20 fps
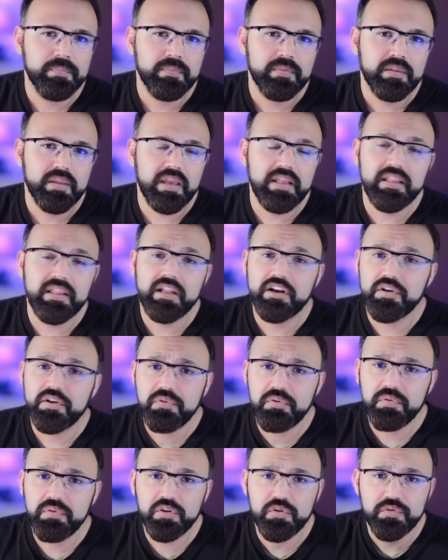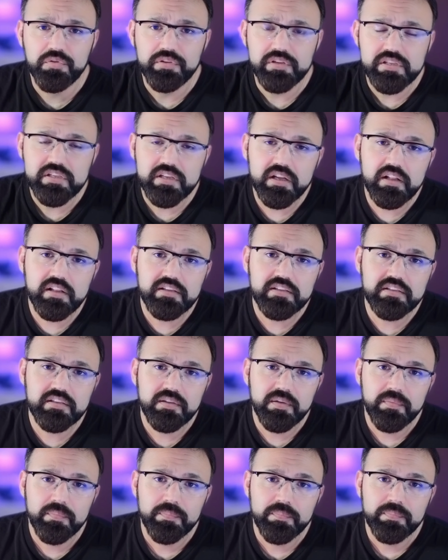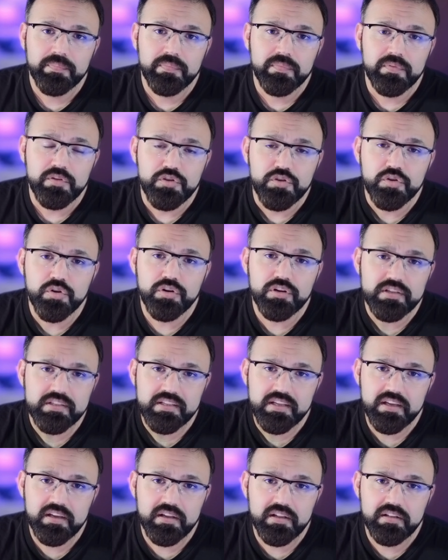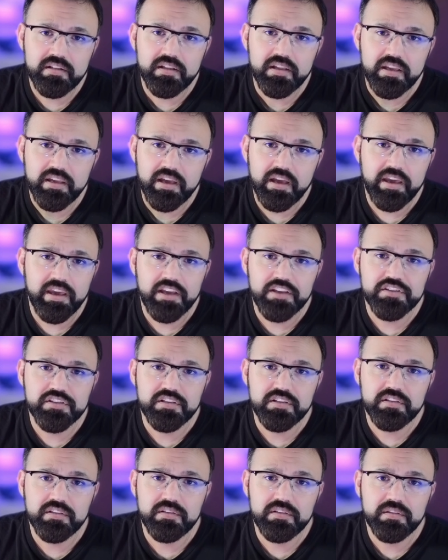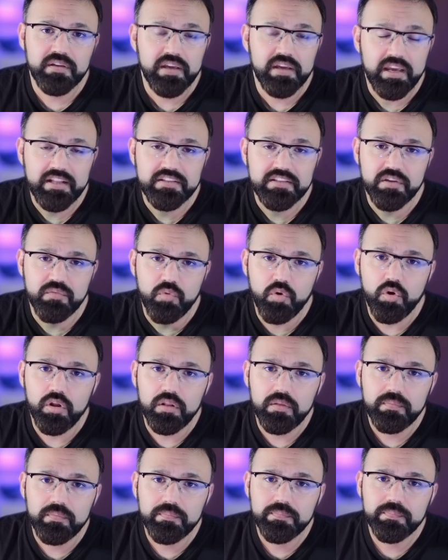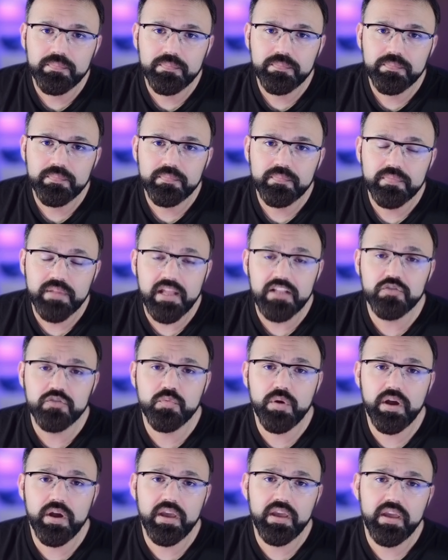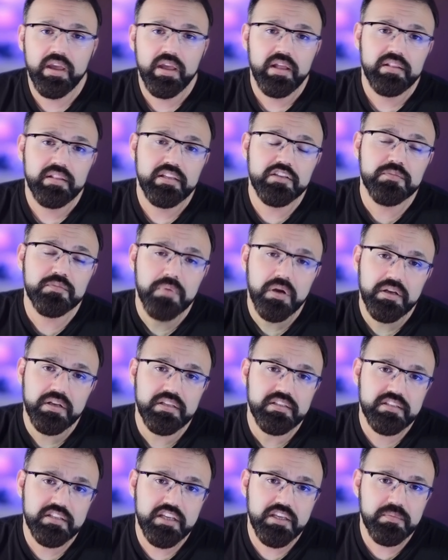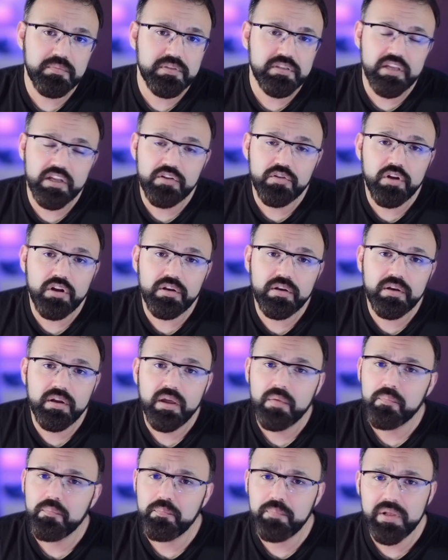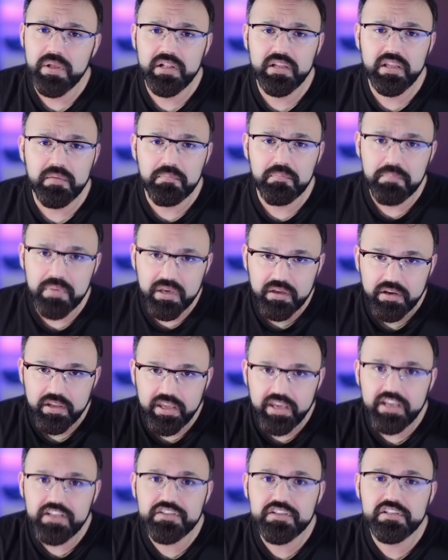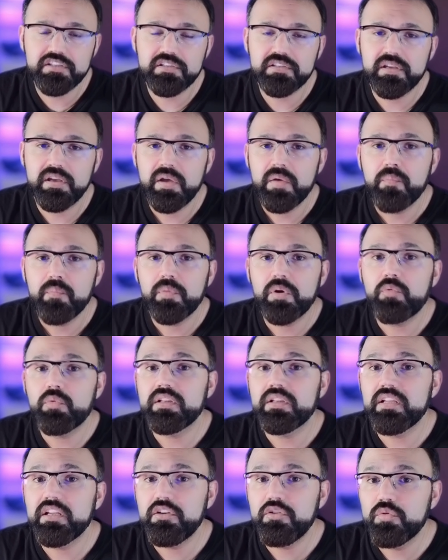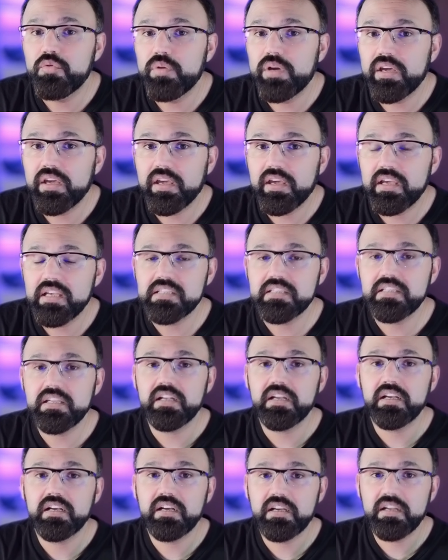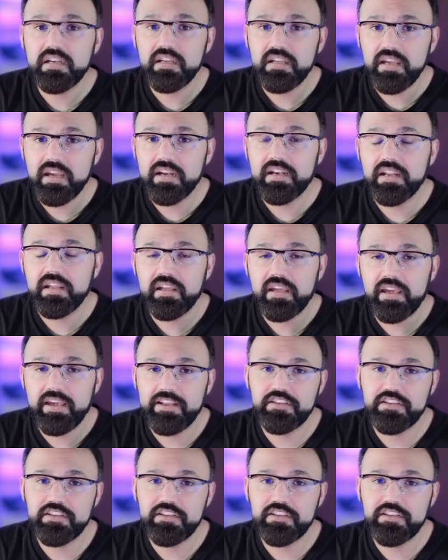and then reviewing your results, your single AI agent hits a wall. That's why the smartest teams, they're not building bigger agents, but what they're doing is they're creating agent